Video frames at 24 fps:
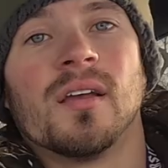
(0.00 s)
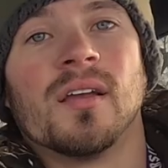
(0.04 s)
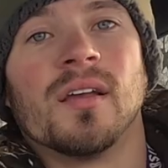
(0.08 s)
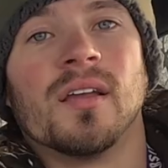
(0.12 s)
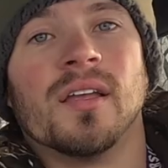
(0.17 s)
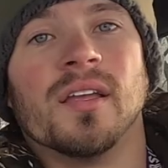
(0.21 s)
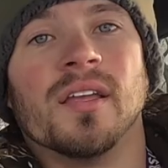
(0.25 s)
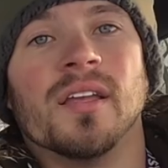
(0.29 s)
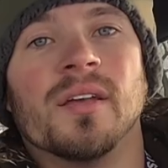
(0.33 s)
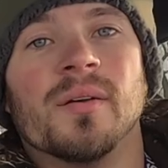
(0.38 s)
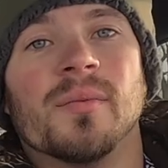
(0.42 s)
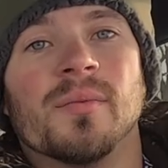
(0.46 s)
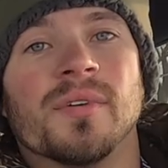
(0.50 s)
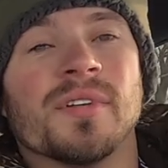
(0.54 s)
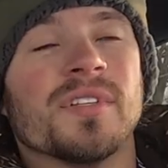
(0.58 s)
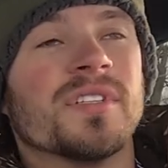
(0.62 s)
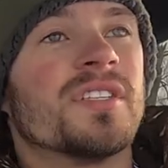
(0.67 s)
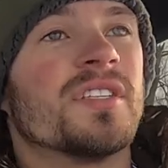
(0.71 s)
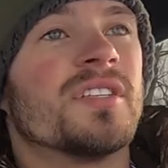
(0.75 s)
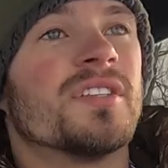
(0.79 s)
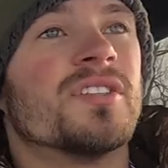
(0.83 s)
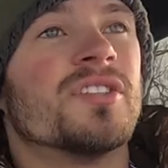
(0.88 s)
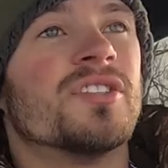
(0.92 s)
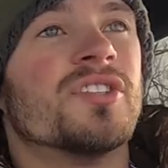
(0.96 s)
It
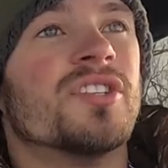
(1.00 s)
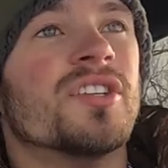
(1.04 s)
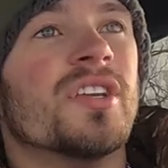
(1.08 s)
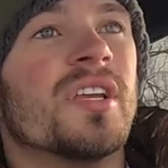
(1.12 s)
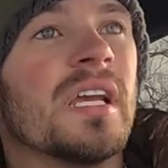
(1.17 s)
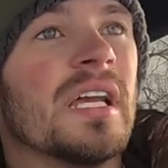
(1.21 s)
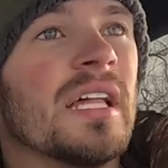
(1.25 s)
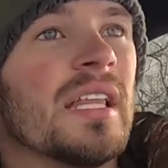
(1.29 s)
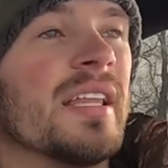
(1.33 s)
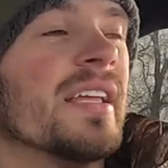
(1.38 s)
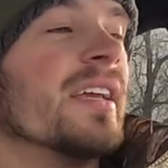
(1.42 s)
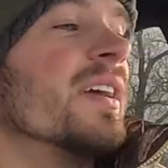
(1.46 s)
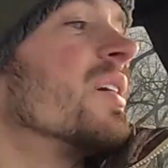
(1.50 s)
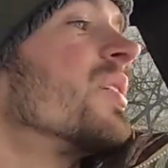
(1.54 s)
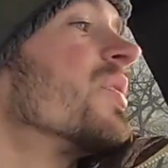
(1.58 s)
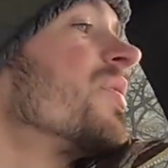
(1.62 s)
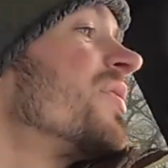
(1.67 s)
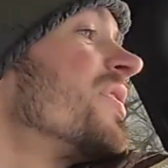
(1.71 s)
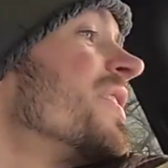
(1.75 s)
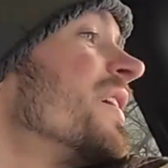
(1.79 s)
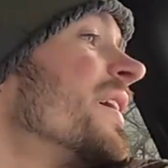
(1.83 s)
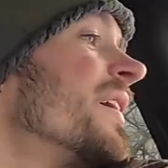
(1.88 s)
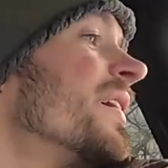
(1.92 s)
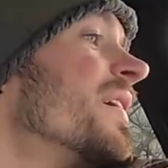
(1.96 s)
was chilly out
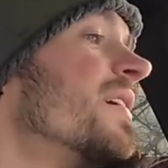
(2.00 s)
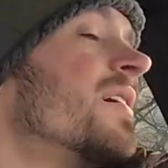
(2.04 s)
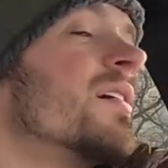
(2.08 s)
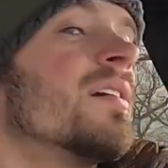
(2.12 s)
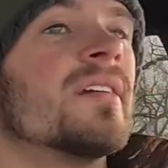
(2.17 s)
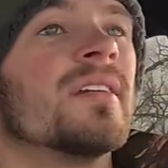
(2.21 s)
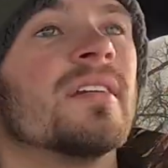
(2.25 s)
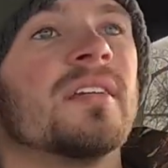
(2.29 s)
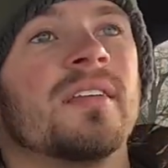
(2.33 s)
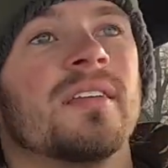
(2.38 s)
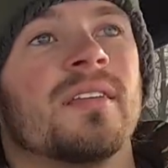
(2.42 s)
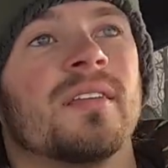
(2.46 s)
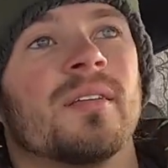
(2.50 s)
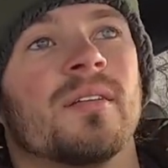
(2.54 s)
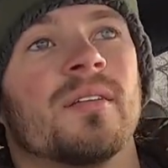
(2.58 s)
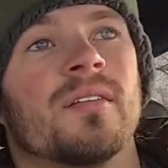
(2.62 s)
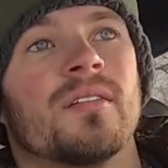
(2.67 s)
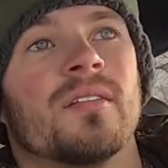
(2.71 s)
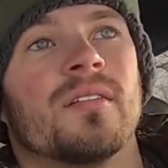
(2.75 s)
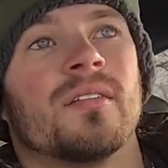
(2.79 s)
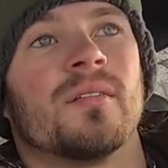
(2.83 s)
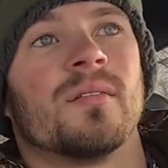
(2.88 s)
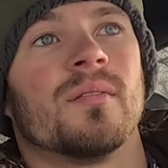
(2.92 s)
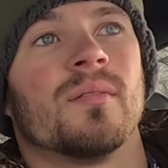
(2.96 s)
there.
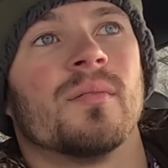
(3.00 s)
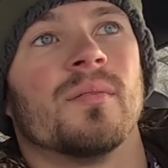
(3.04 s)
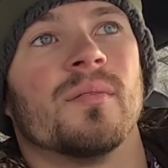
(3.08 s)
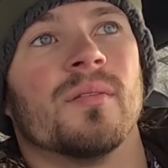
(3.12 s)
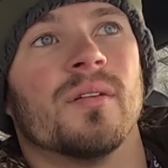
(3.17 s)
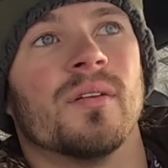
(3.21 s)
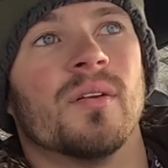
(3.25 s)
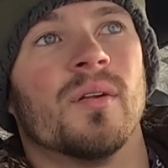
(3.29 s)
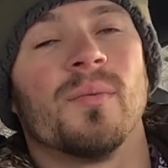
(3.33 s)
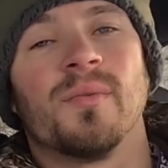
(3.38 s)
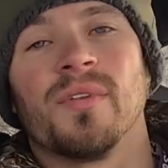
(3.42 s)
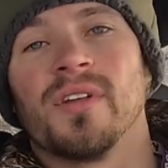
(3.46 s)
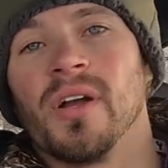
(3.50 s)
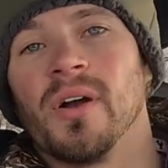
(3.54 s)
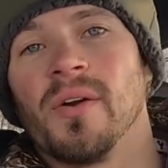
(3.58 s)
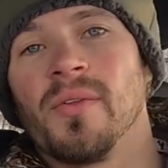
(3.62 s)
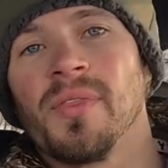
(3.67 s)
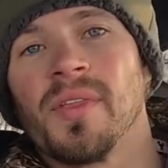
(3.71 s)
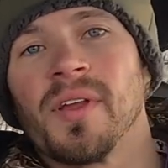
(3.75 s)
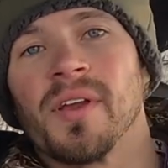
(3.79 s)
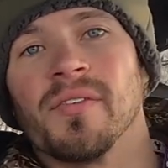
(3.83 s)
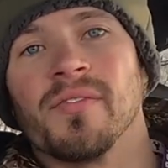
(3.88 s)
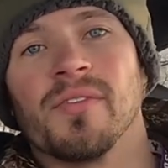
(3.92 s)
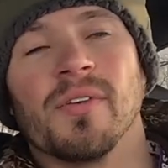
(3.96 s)
We were only out
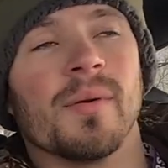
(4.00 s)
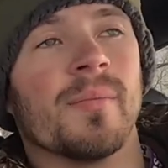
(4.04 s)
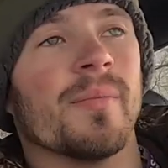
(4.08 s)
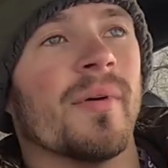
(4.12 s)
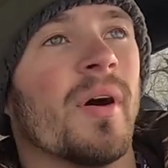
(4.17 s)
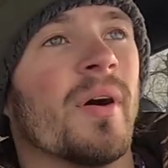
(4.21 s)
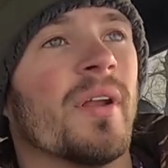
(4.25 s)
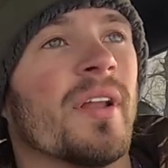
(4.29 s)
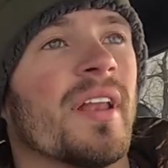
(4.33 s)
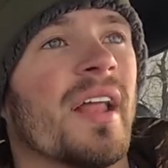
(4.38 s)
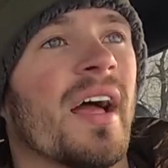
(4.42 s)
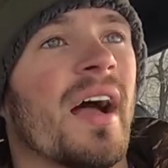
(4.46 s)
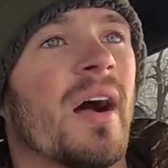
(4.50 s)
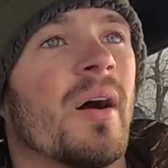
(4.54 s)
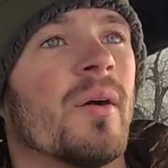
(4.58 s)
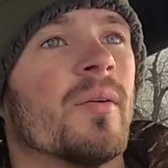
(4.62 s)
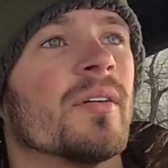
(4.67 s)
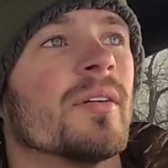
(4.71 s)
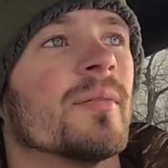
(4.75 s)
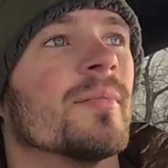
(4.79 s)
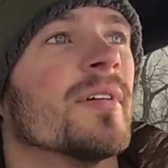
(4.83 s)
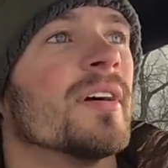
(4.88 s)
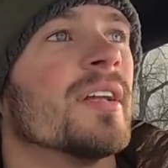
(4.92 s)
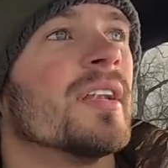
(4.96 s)
there for about an
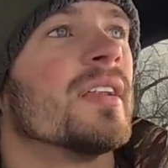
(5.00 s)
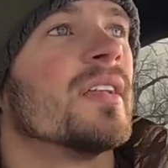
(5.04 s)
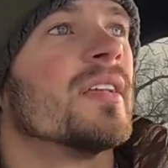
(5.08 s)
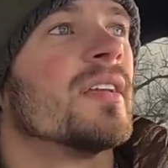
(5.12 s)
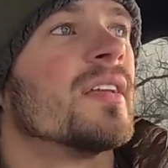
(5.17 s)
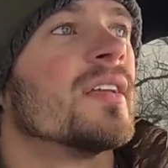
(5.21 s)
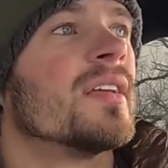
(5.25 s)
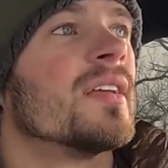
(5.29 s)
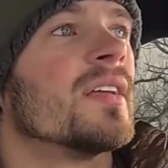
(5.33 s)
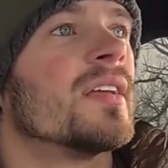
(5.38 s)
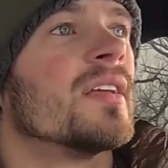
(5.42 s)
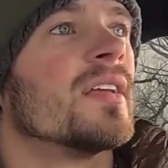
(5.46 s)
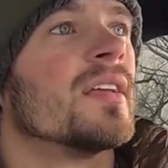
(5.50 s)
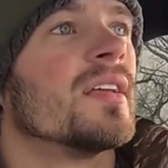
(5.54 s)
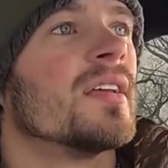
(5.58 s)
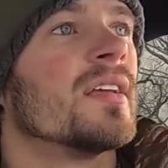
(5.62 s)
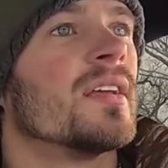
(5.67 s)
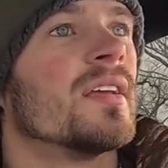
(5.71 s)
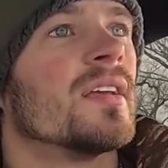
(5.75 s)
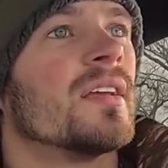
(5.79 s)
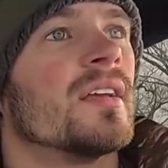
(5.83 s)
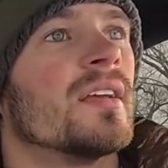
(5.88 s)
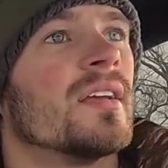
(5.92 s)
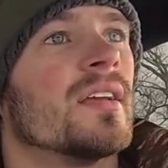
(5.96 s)
hour, but
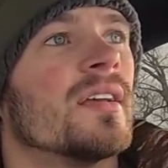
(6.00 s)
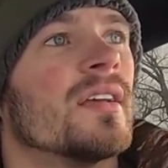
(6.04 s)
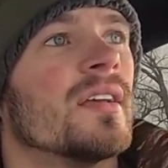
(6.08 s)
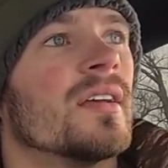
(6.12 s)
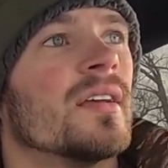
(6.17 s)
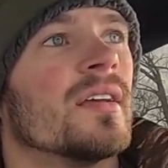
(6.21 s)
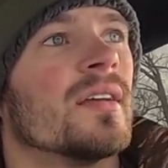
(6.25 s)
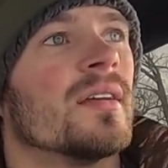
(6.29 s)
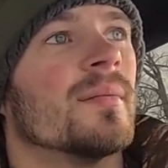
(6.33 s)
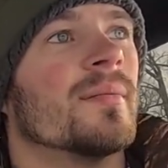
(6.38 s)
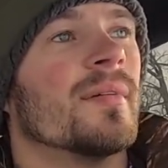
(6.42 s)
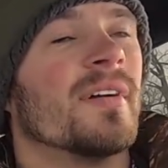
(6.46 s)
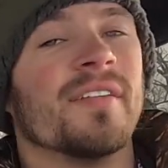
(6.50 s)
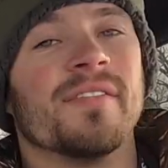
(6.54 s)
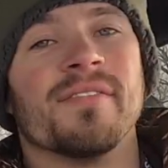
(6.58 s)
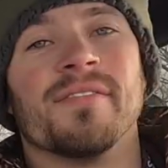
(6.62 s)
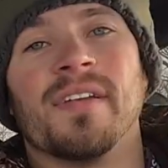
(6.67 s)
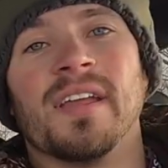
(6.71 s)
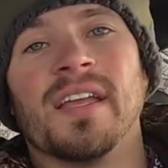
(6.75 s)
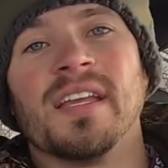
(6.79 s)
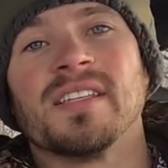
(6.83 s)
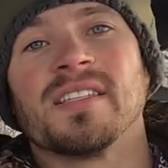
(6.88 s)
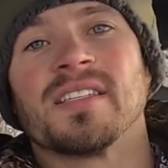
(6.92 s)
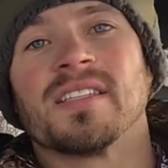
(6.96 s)
my
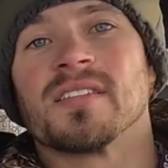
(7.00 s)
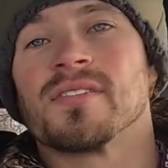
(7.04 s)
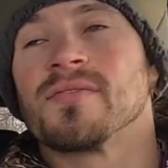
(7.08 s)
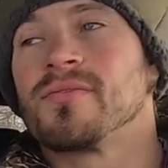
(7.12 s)
face is